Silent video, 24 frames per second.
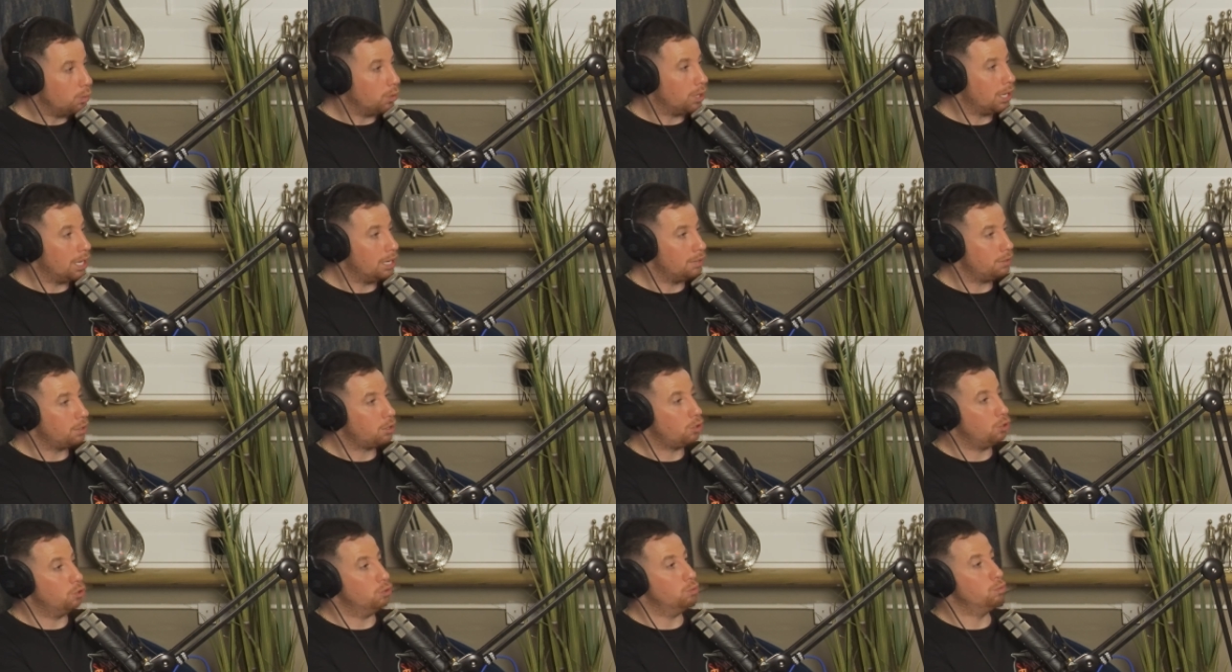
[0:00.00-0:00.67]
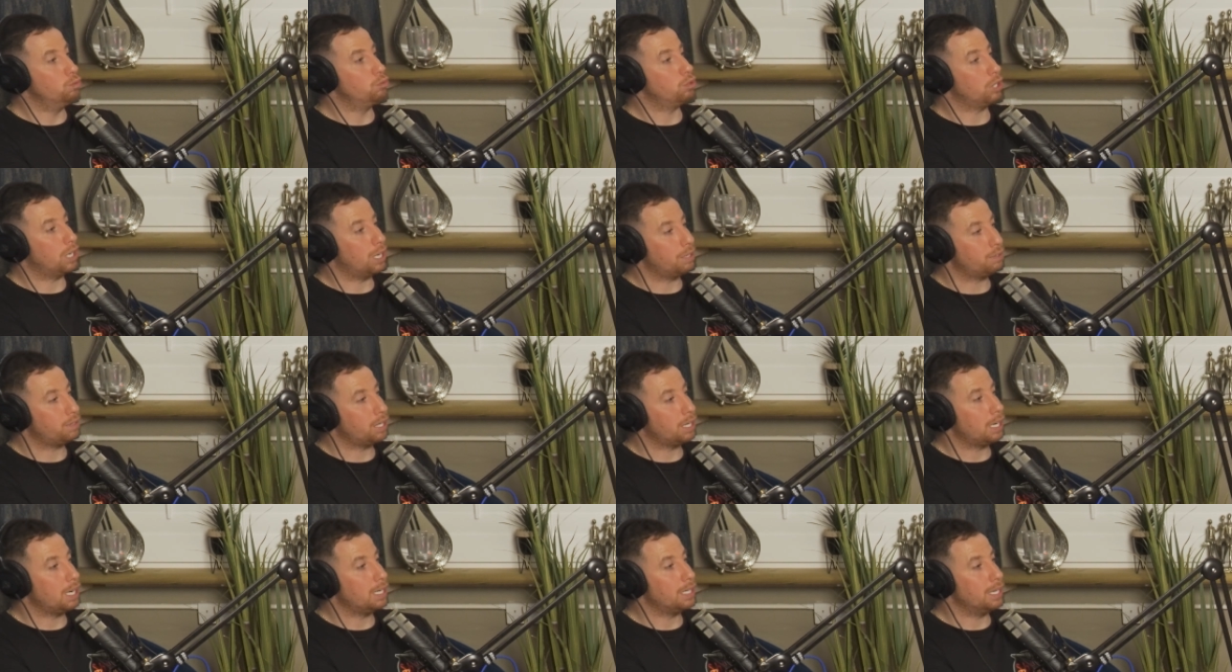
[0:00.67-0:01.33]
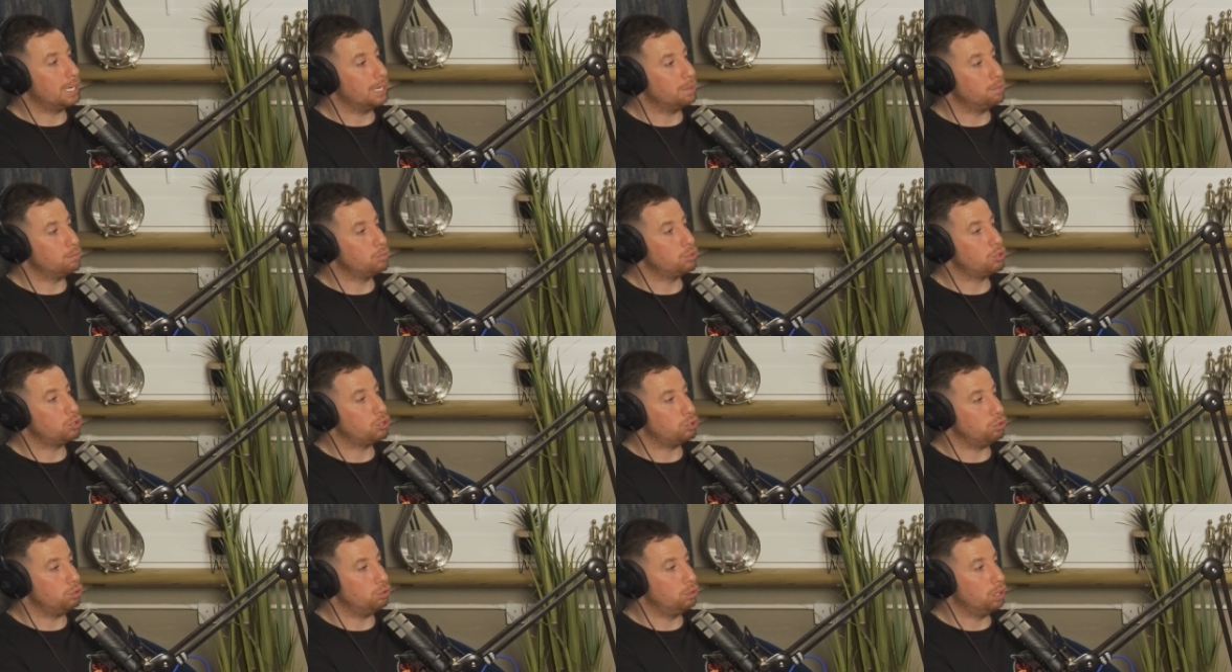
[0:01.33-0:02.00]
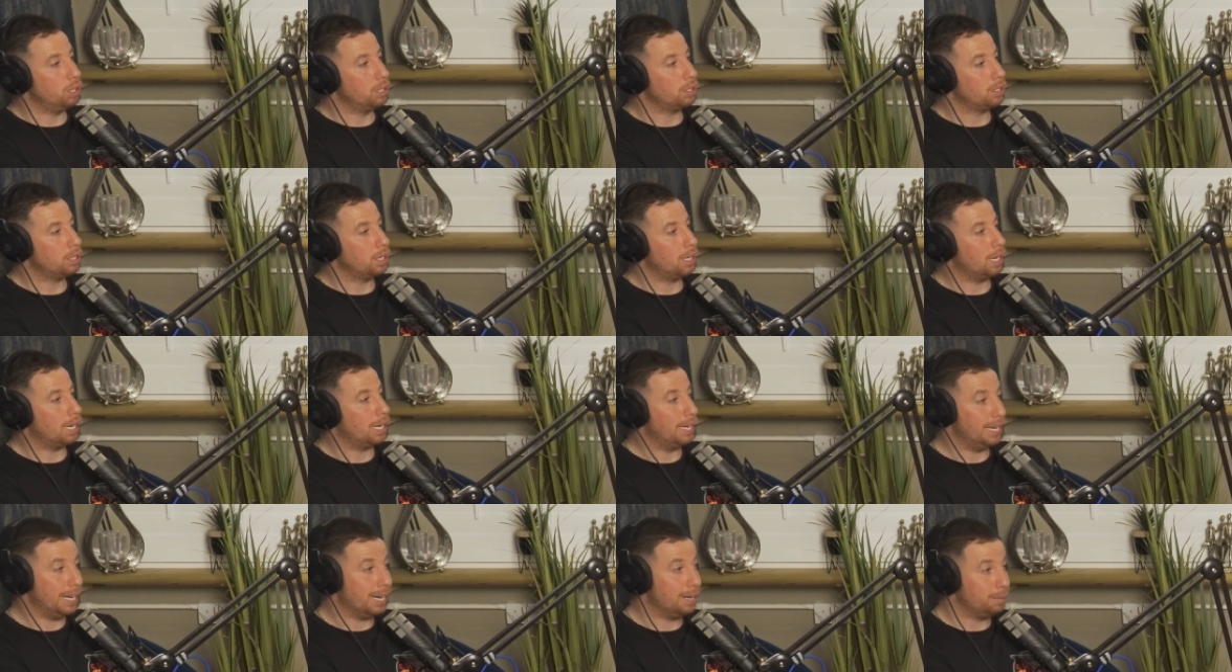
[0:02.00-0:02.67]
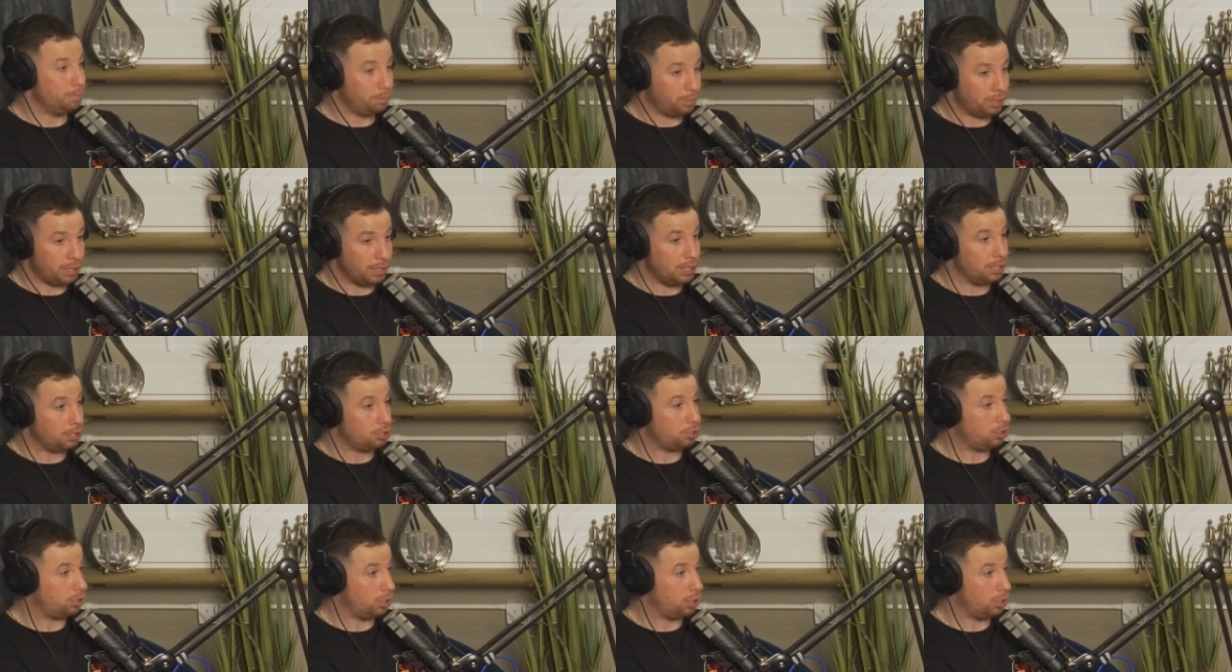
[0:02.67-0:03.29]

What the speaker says: Whatever comes after I am's true, lad. Yeah. I am this.